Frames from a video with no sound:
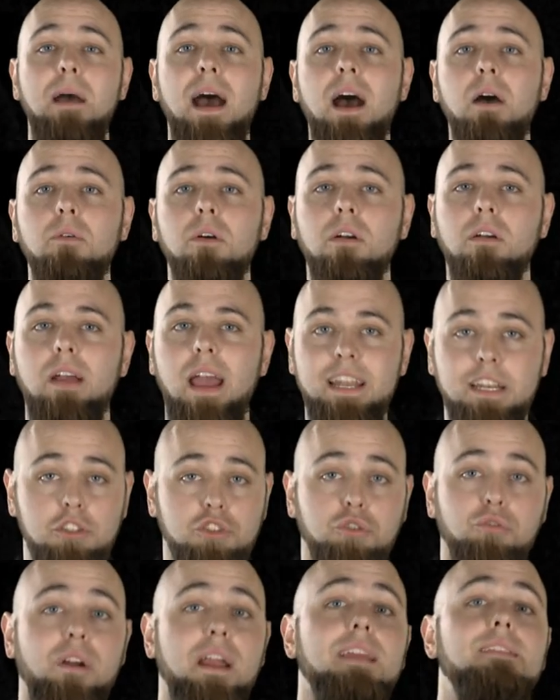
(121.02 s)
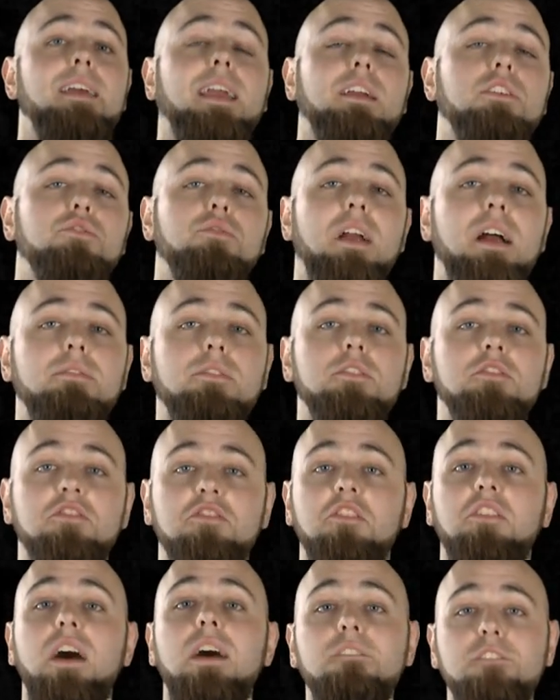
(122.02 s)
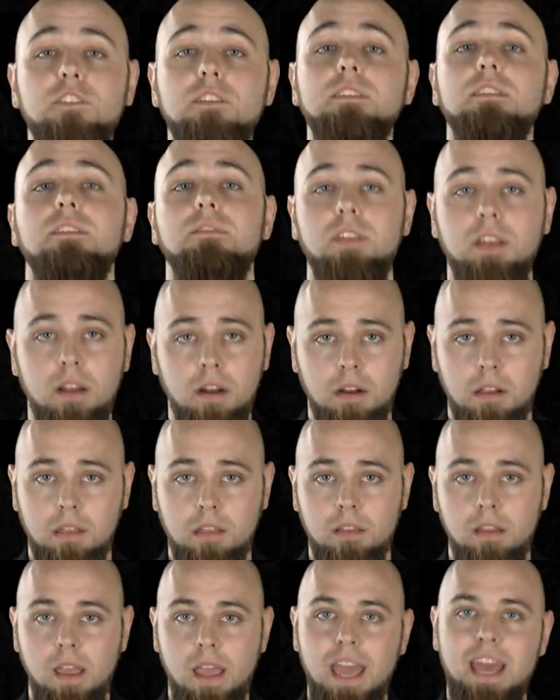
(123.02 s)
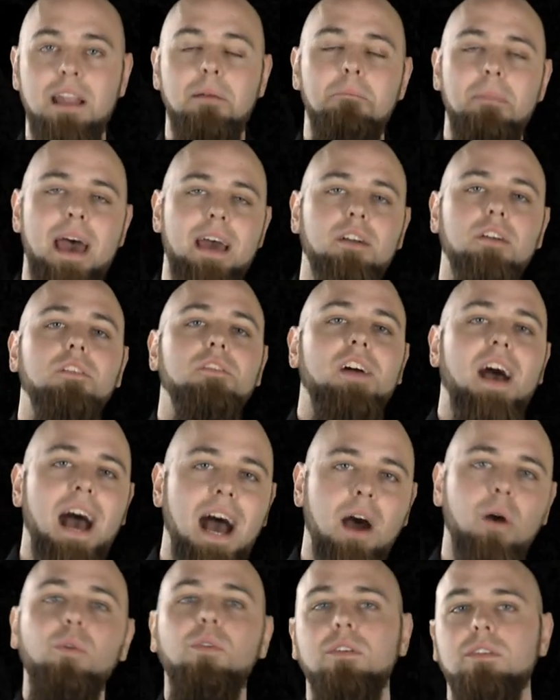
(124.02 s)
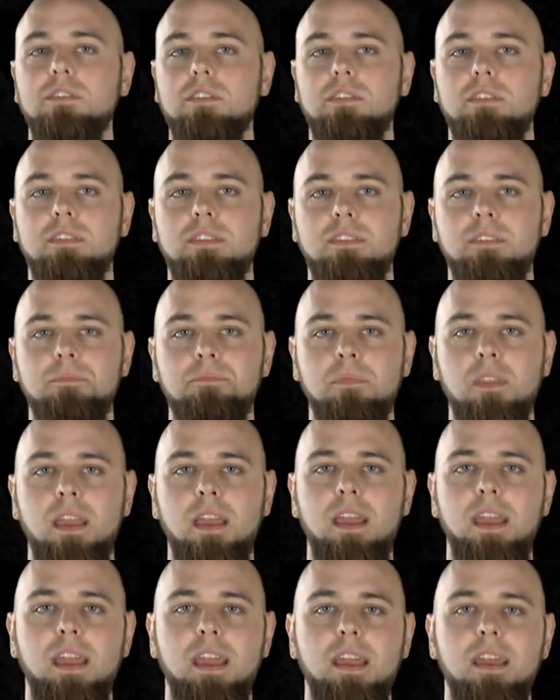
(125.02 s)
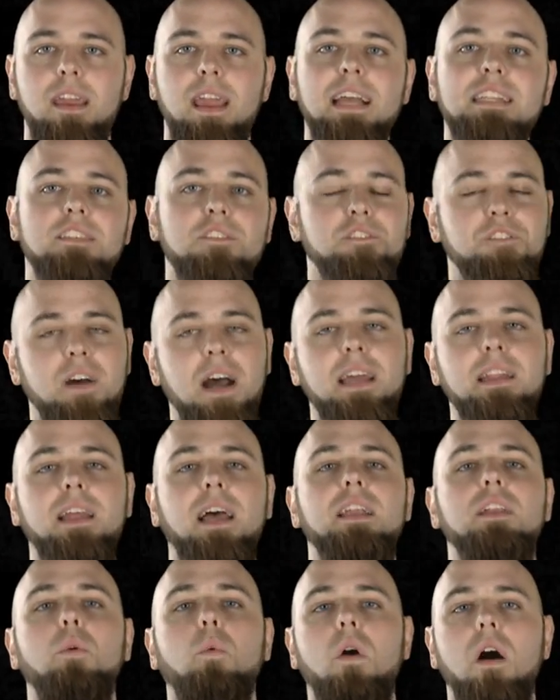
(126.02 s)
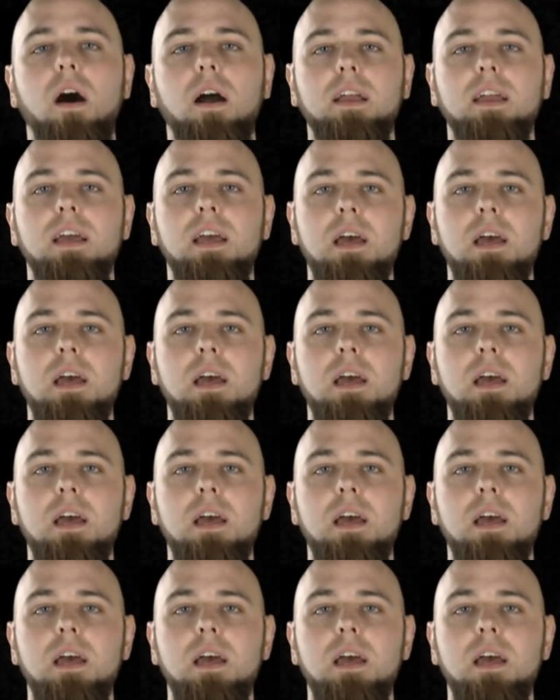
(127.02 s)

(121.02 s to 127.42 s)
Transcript: power and a train that could travel the circumference of the Earth in a matter of hours. It's a fine line to walk,